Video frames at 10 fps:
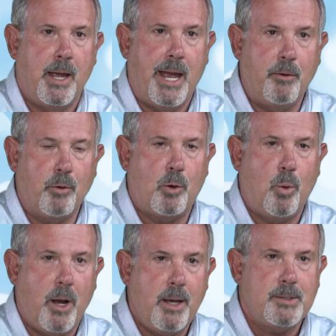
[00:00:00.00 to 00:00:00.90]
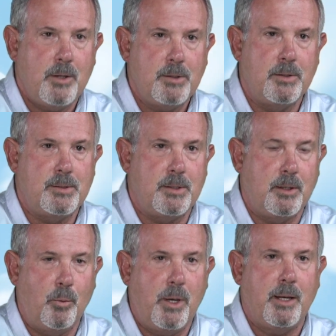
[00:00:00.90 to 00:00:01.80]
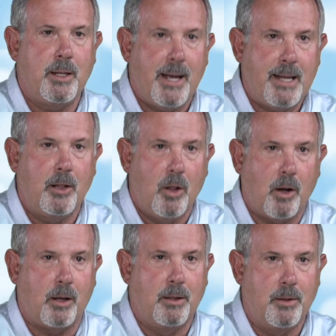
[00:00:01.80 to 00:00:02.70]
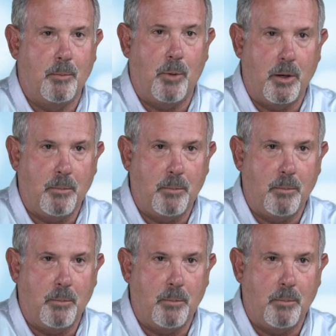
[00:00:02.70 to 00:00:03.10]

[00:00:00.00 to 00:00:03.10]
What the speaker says: and requires urgency, we can unlock the bottom